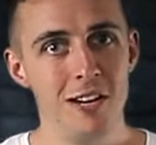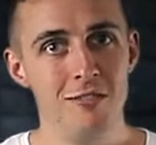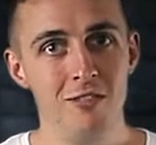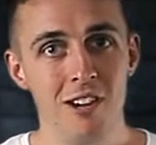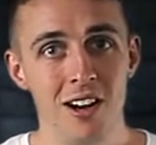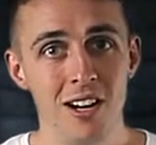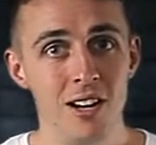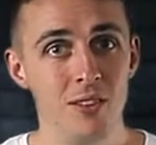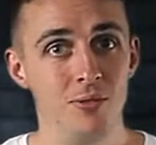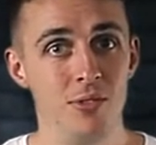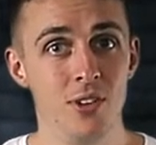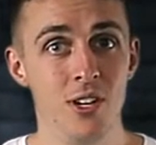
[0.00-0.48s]

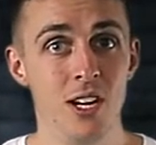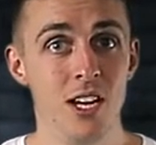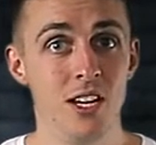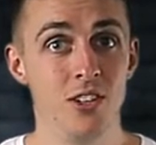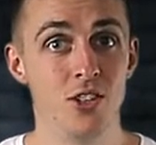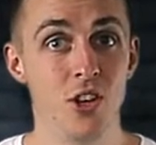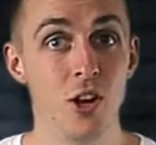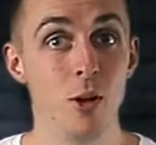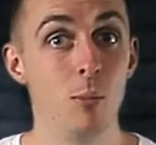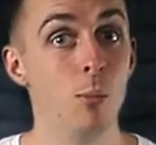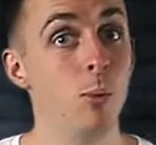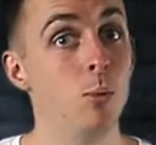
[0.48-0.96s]
relevant
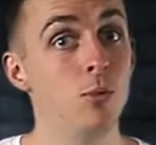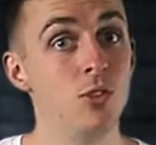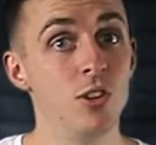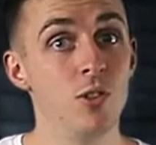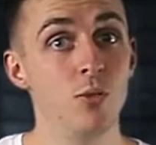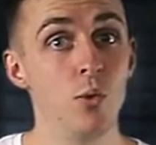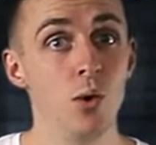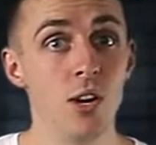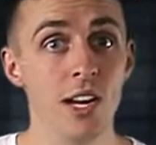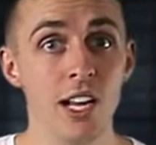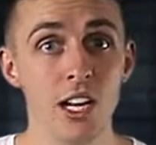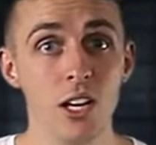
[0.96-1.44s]
examples of
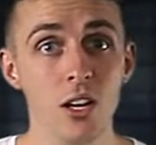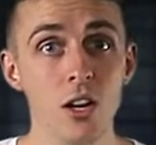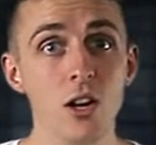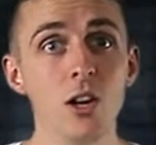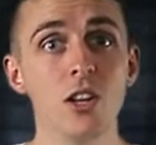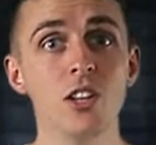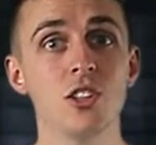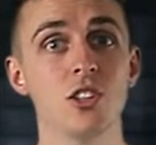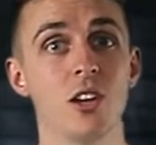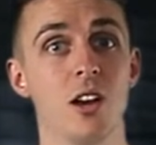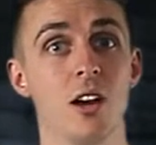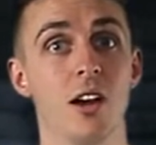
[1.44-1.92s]
what it
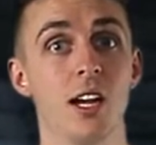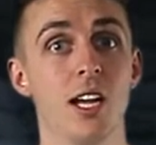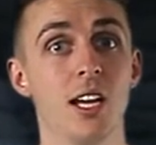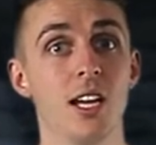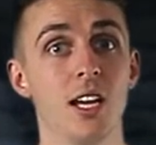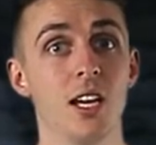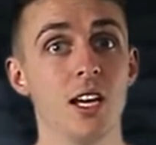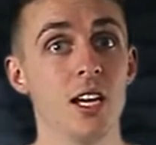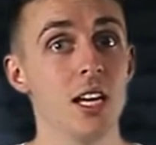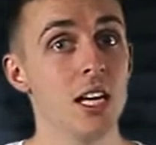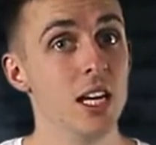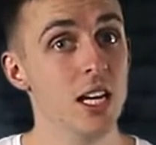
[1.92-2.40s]
looks like